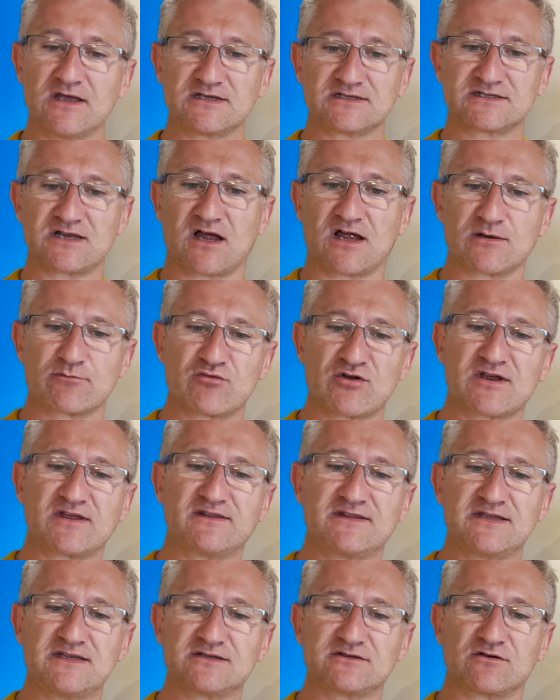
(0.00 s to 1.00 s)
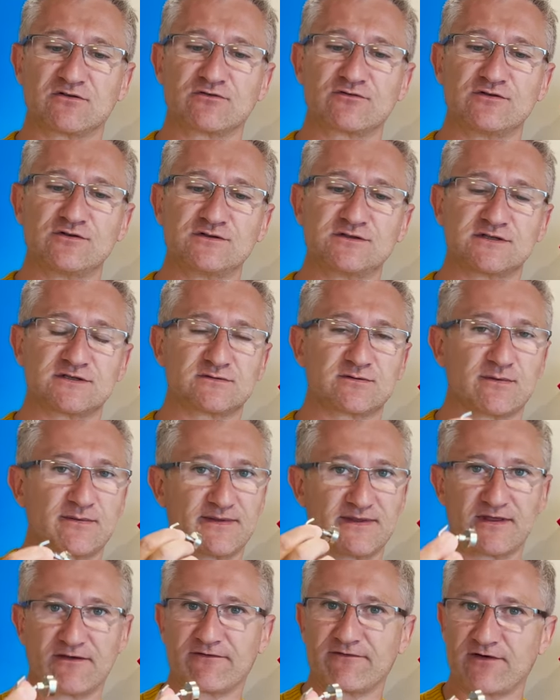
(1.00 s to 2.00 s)
started bringing these on cruises with
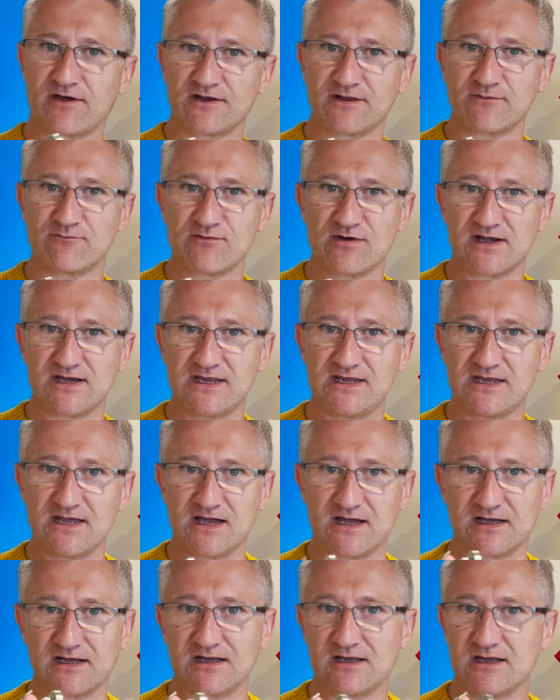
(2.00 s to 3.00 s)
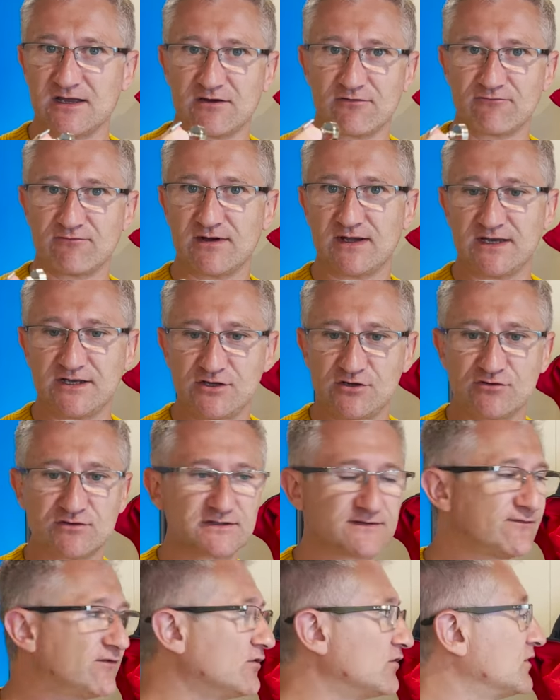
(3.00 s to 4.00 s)
me. I find them really
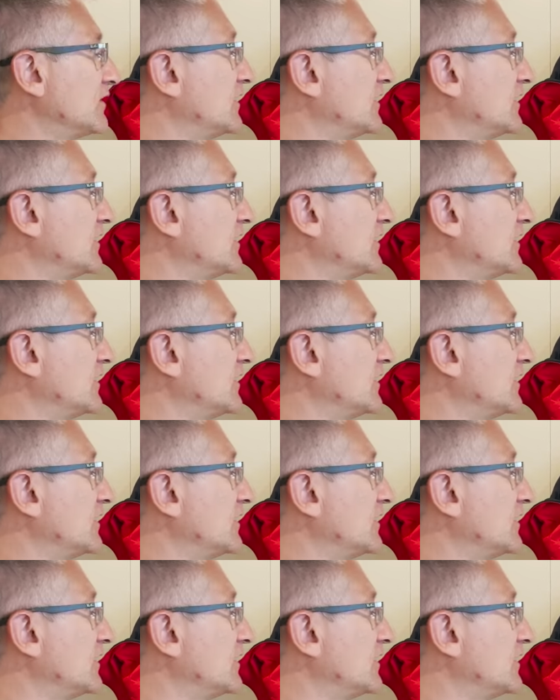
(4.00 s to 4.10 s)
useful.